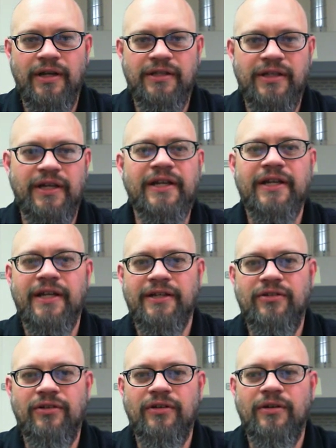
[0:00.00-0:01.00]
to get it connected
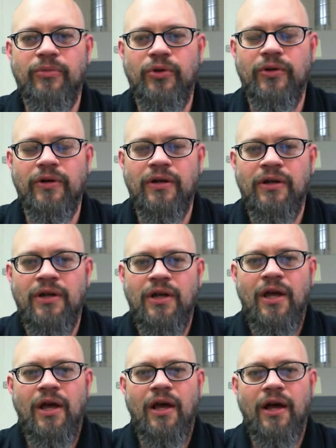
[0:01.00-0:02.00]
to the computer.
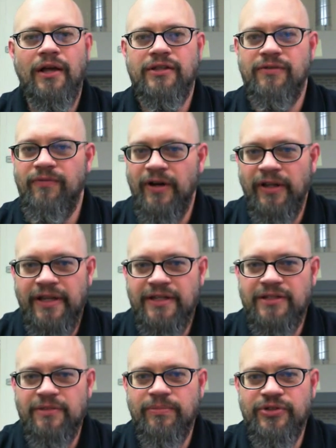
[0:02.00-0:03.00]
It's a fairly
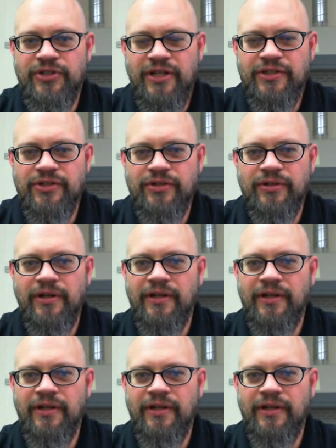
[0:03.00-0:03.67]
easy procedure.